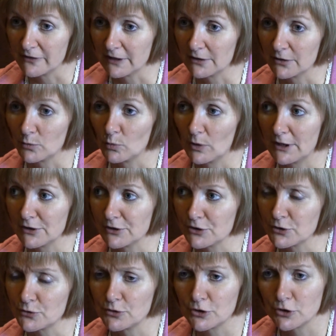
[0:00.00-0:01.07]
England and Wales
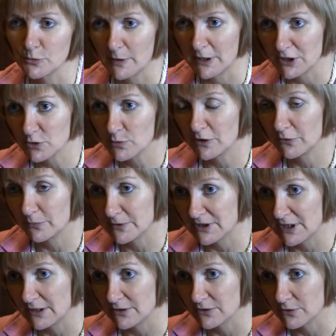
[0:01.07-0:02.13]
has reduced by
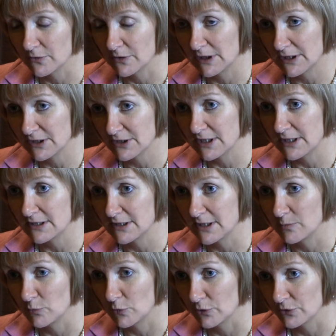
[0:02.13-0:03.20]
12% over the last
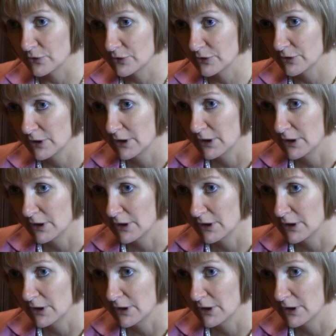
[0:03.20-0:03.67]
18 months,